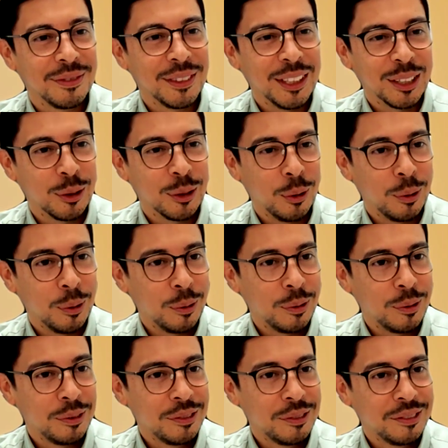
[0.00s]

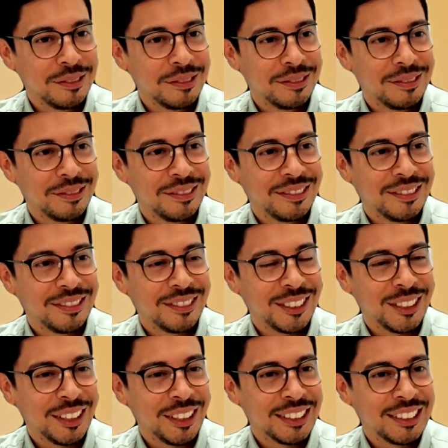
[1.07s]
Nicole,
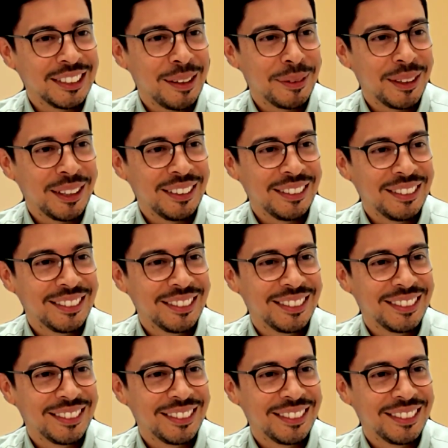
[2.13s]
you got something?